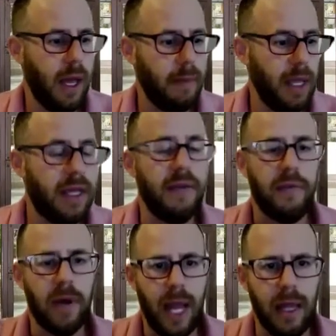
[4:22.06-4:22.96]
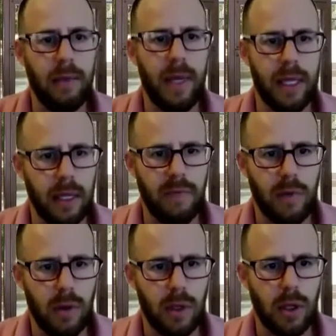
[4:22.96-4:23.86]
different elements of
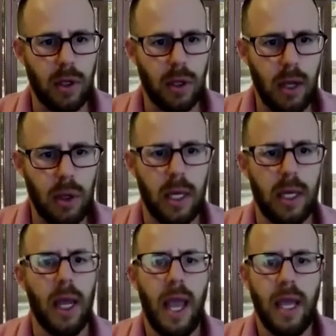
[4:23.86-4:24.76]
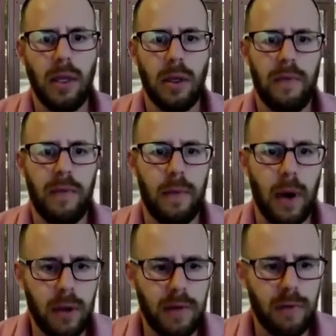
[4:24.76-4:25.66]
Jewish education and different
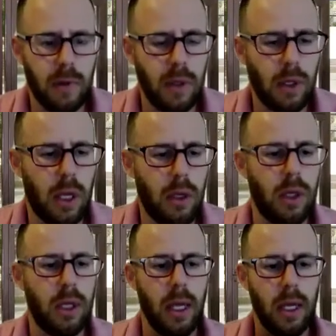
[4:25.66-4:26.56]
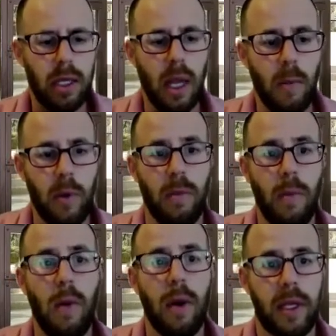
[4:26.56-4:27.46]
parts of Jewish education, some with
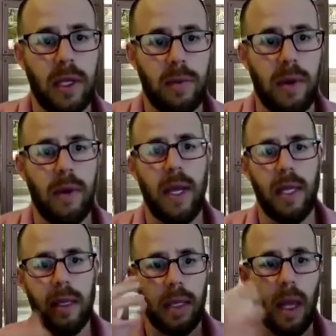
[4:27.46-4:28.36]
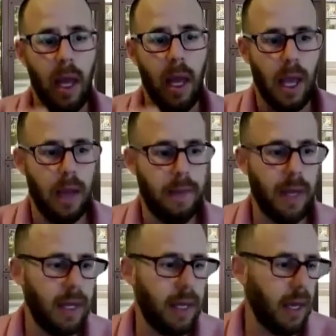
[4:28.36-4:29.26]
more experience
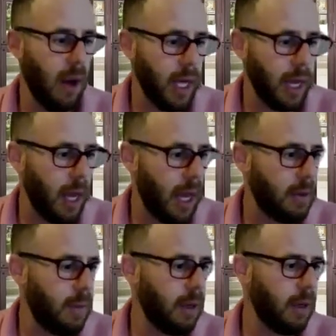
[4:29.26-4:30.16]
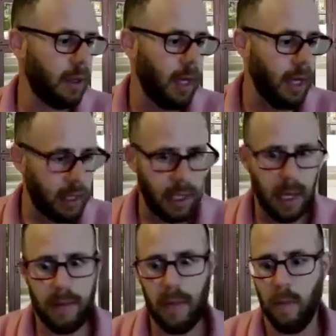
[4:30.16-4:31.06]
in the online world,
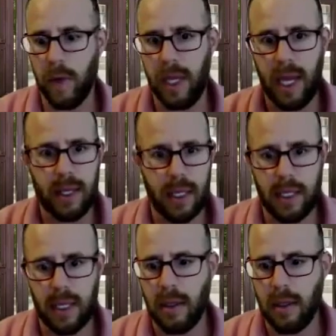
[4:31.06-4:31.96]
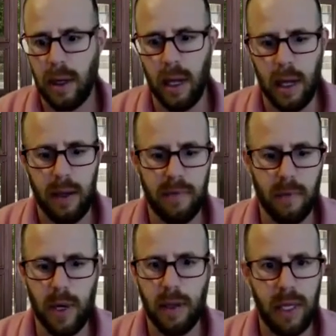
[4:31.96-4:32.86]
some really at the center of
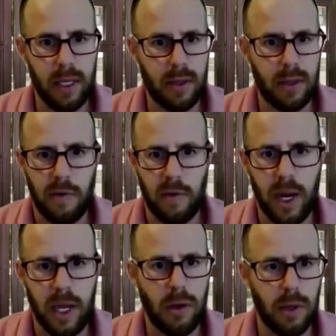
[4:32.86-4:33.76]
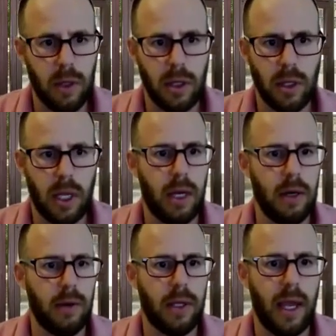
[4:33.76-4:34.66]
what it means to train Jewish
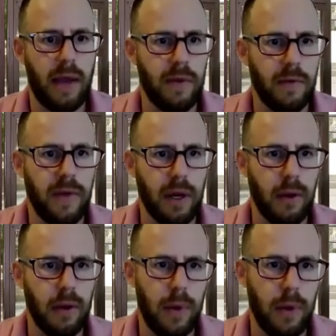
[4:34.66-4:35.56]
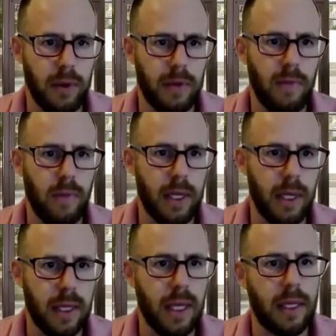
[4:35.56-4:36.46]
educators to have their finger on the pulse of what
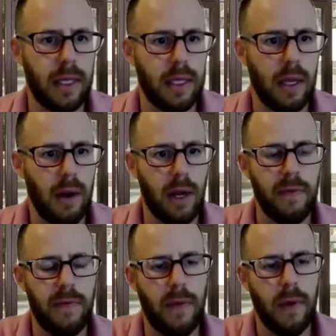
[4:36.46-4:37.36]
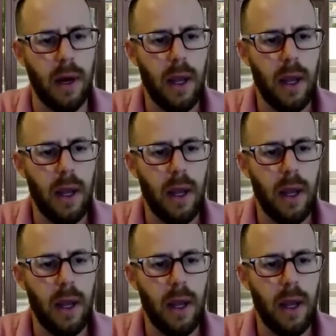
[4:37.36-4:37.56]
is necessary for